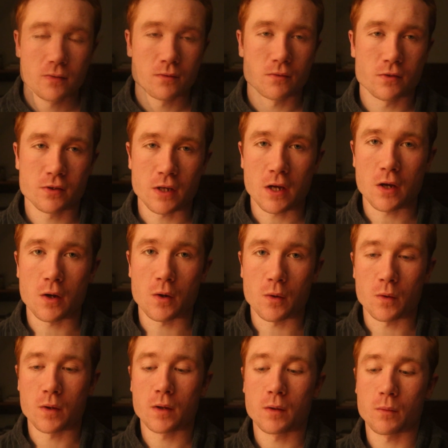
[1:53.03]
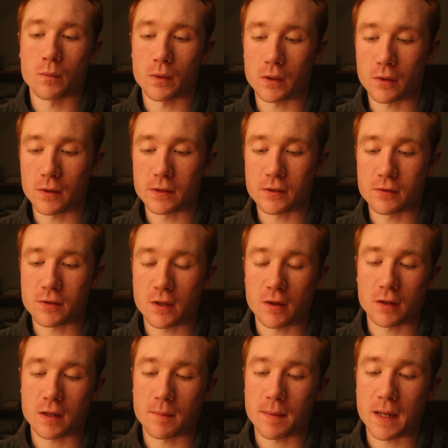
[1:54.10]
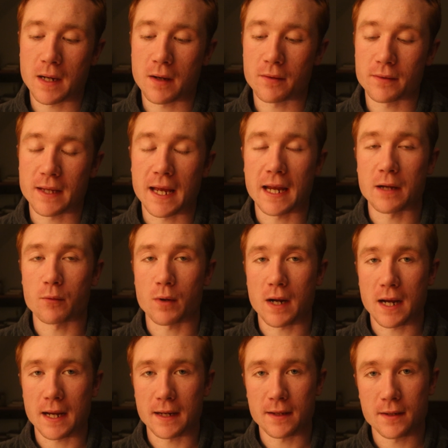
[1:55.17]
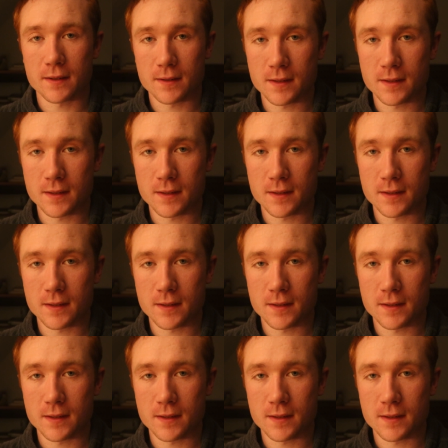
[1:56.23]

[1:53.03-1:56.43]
So, we're going to talk about the hayride.